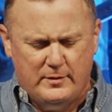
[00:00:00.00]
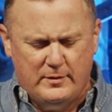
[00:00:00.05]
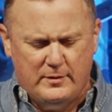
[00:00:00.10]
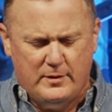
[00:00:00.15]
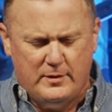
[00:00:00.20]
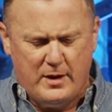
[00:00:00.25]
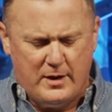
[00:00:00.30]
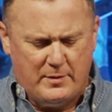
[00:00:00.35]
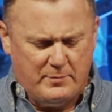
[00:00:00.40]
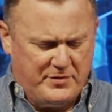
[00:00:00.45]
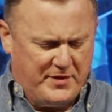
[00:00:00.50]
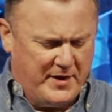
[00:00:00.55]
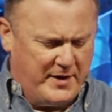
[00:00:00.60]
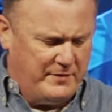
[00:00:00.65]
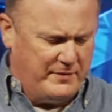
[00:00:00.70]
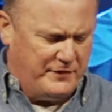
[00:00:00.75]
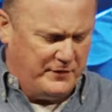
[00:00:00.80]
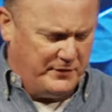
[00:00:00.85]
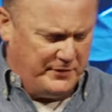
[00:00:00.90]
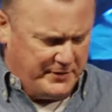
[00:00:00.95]
God, I'm
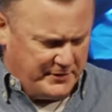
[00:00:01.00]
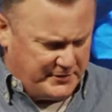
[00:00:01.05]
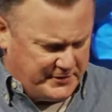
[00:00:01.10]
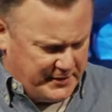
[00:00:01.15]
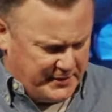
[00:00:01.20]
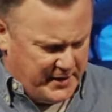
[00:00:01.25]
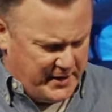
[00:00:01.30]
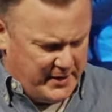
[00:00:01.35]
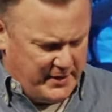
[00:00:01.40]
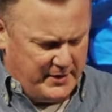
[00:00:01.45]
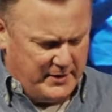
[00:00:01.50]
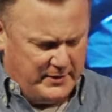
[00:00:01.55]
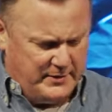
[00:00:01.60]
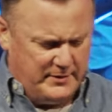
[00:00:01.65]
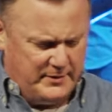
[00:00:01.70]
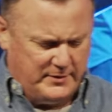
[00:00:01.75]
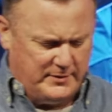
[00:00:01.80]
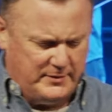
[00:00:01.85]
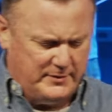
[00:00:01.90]
thankful that today that